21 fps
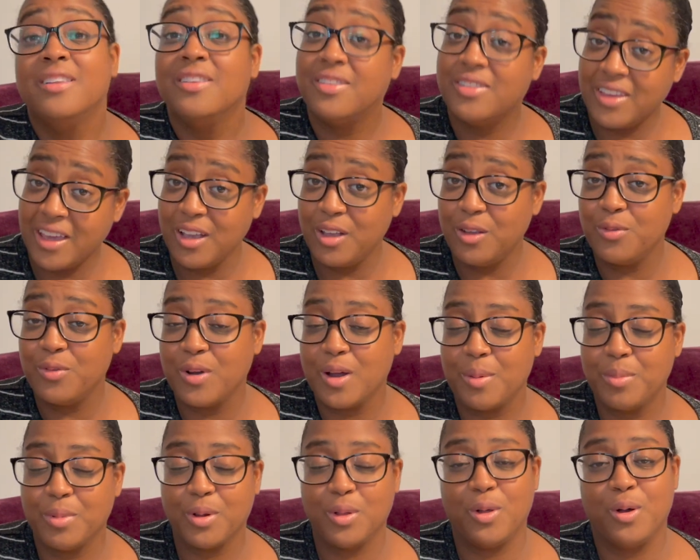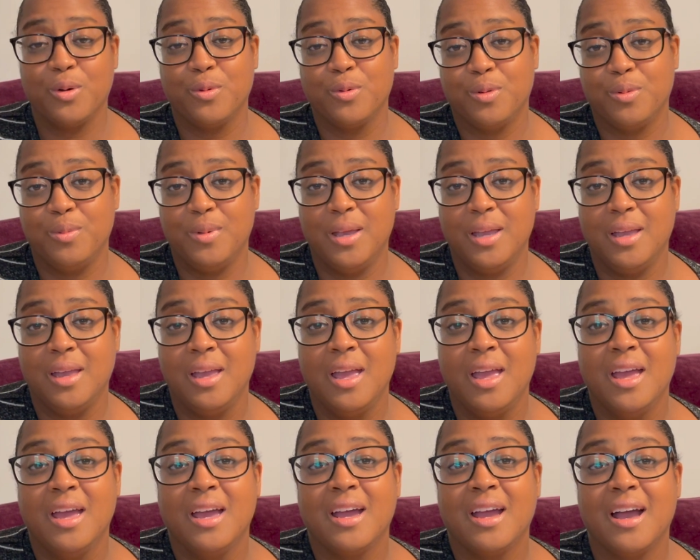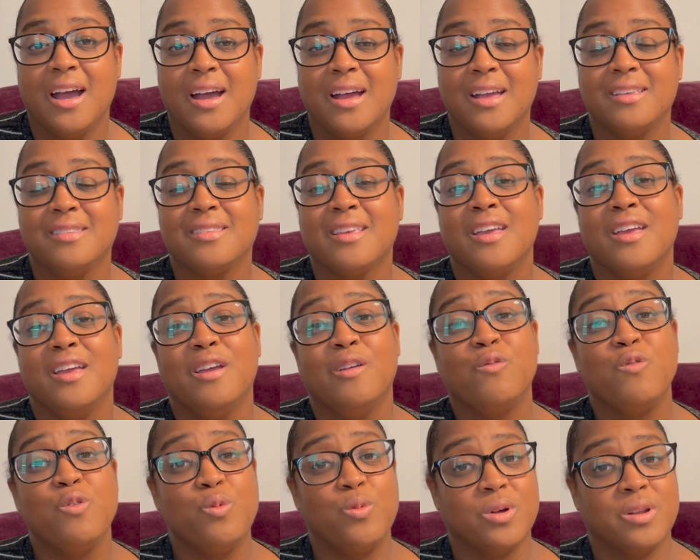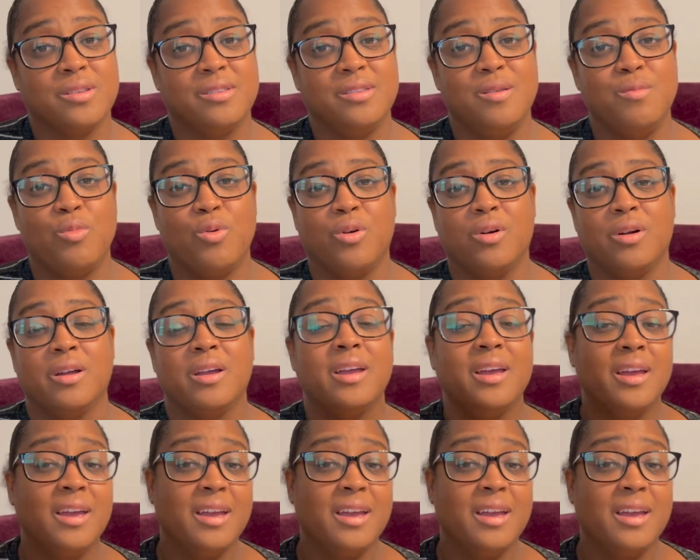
thank you for coming along with me. Guys, if you want to see more,